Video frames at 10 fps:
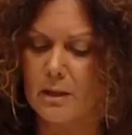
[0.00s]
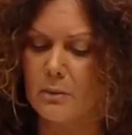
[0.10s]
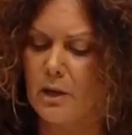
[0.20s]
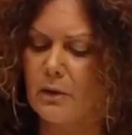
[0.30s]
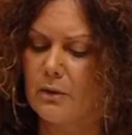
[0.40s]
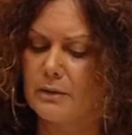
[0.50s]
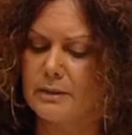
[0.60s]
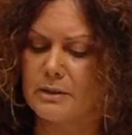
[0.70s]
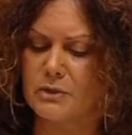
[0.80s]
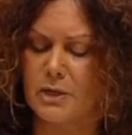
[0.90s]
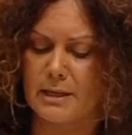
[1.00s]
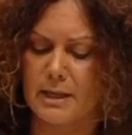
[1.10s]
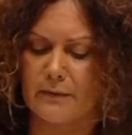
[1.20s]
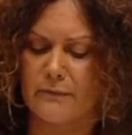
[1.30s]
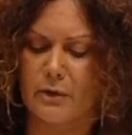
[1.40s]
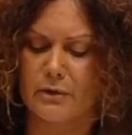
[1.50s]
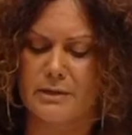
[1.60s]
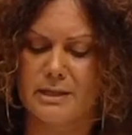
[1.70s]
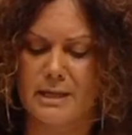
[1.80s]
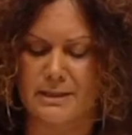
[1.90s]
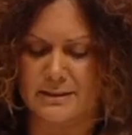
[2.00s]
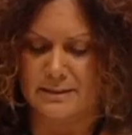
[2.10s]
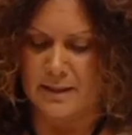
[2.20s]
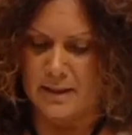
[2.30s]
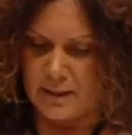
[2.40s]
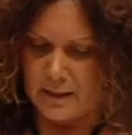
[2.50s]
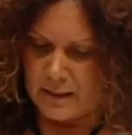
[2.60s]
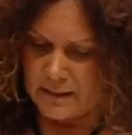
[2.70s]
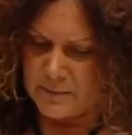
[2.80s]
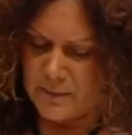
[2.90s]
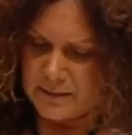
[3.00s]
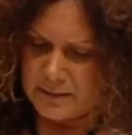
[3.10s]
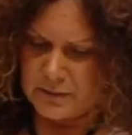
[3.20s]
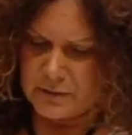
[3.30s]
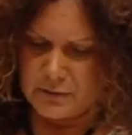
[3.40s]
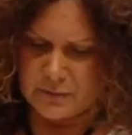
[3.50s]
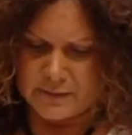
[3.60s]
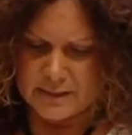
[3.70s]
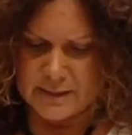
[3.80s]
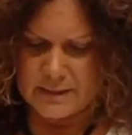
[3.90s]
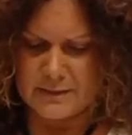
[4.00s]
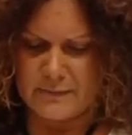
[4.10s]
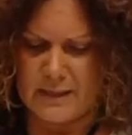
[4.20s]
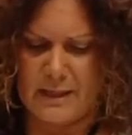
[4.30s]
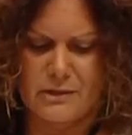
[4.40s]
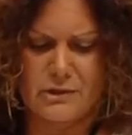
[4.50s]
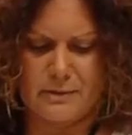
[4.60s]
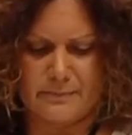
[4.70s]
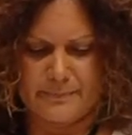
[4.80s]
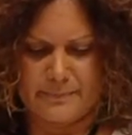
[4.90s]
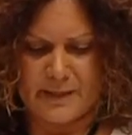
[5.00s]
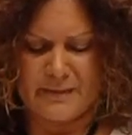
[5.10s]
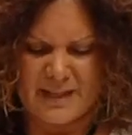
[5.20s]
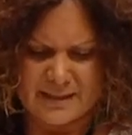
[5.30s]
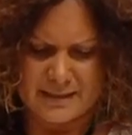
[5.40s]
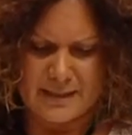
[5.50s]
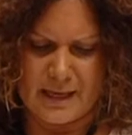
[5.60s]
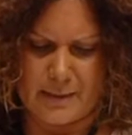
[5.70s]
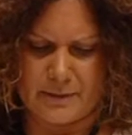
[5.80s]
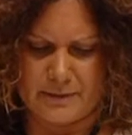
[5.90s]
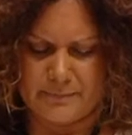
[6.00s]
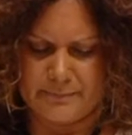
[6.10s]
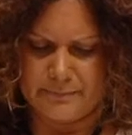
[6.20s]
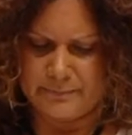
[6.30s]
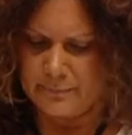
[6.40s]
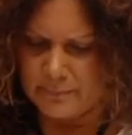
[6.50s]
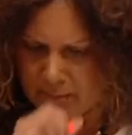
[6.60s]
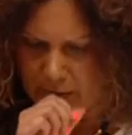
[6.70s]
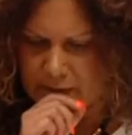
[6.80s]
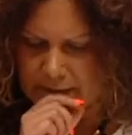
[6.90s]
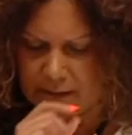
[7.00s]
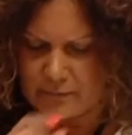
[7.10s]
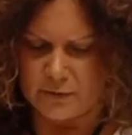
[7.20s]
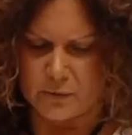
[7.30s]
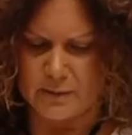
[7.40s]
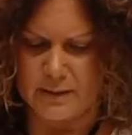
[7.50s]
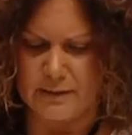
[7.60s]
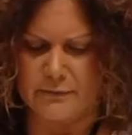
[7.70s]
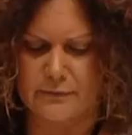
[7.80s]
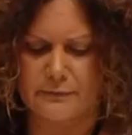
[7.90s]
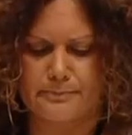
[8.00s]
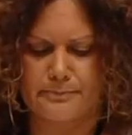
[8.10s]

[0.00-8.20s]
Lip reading: When I heard that Australia had voted yes, I expected a huge sense of elation, and that did happen, but mostly I felt relief.